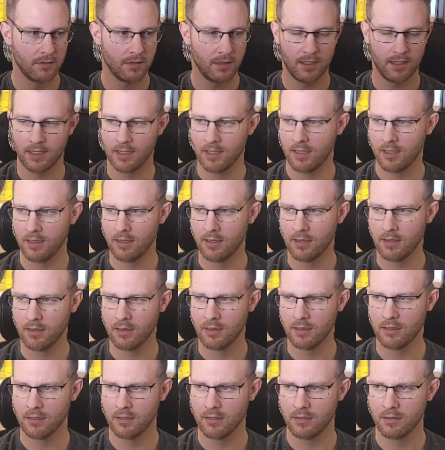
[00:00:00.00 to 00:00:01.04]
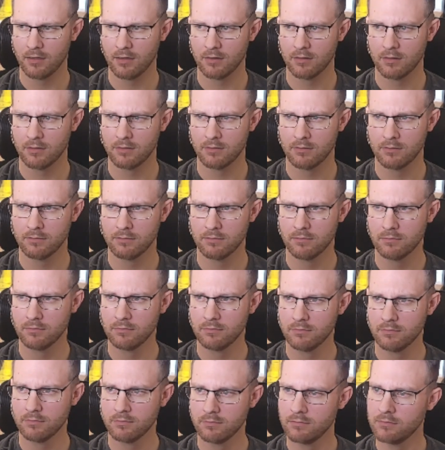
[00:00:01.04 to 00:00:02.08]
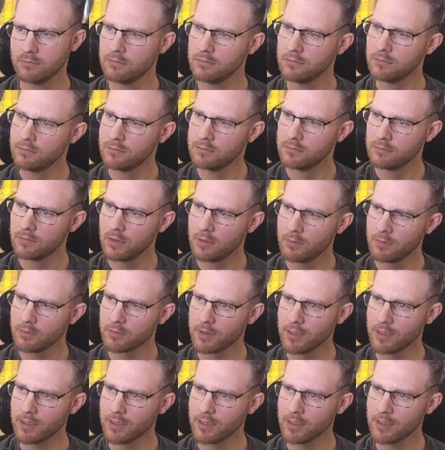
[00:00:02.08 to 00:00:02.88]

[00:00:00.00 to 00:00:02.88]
What would